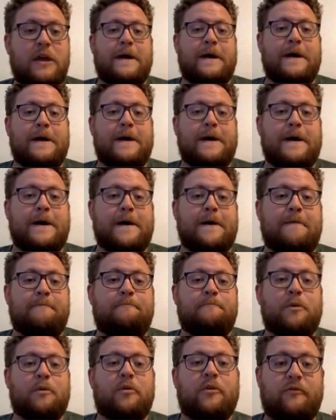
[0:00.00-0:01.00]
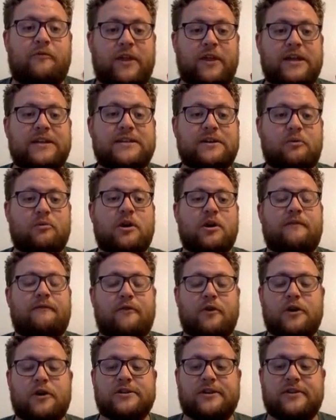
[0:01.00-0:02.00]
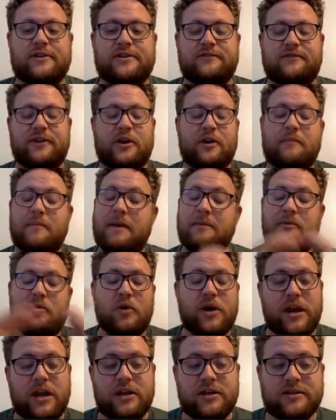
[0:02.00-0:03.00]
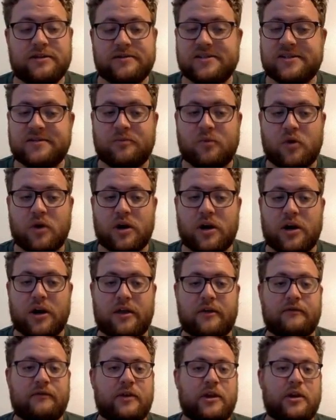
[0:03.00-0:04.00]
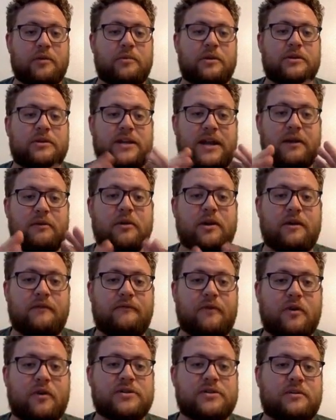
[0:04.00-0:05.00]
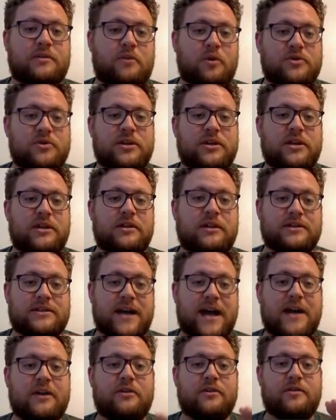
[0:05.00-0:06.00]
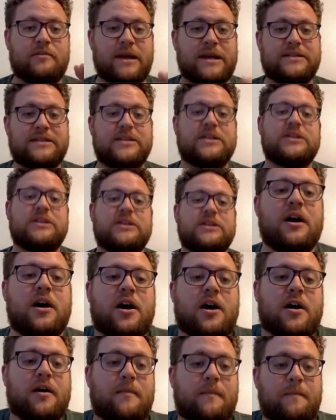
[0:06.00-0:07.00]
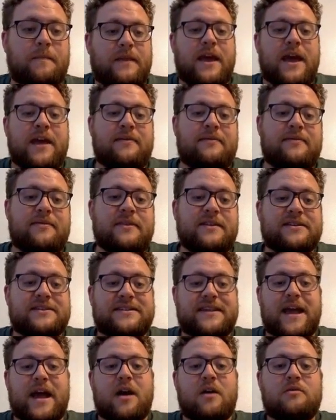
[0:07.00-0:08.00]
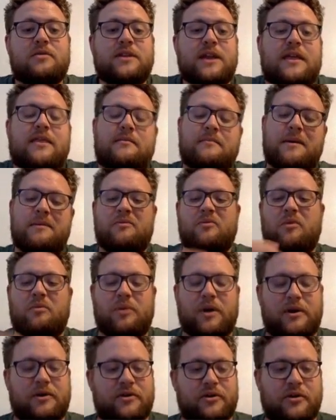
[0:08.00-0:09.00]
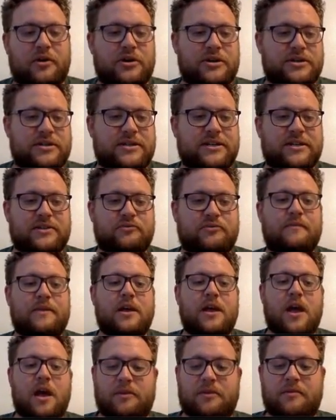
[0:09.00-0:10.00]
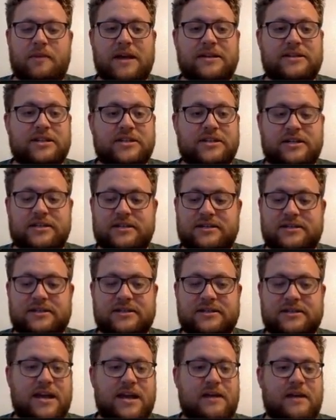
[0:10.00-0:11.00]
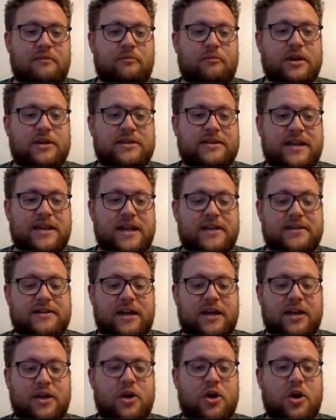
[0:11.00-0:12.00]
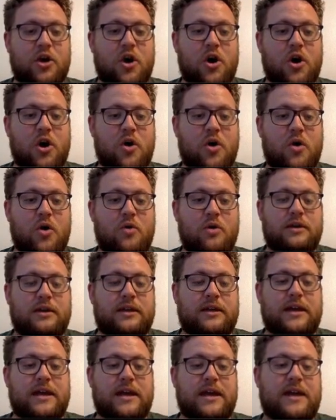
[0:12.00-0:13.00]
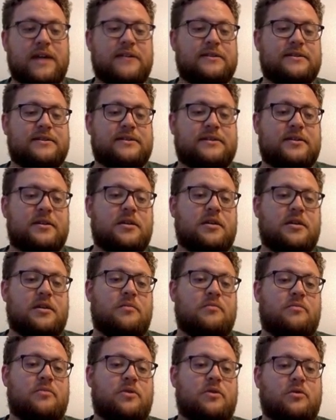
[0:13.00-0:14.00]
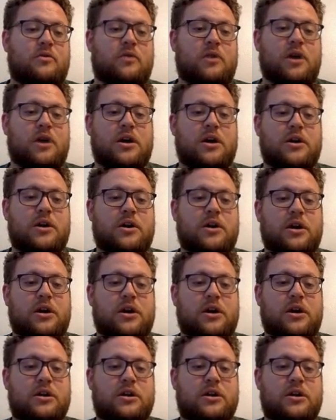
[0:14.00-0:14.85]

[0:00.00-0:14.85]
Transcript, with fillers: Um, but the things that we're gonna focus on this video, maybe Maybe we'll get into this more in another video, but today we're going to focus on mostly the title of the message um, and the sound, and then maybe we'll play with the urgency as well. But the message is set. we're going to say is like, go get some water.